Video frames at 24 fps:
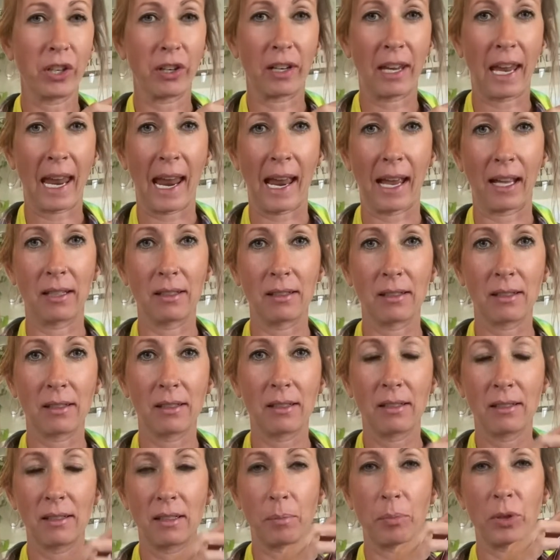cans,
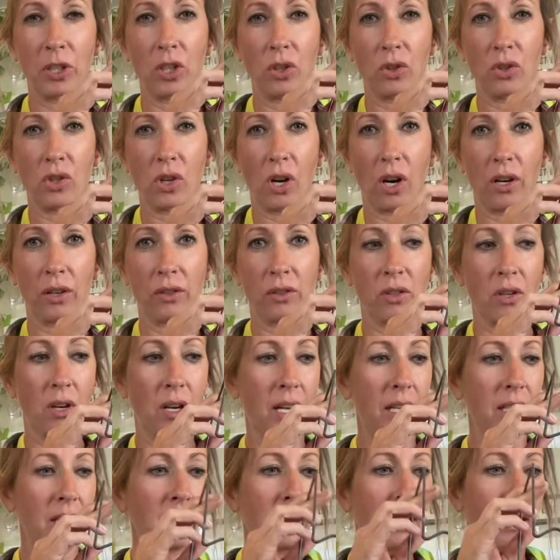to put your jars on.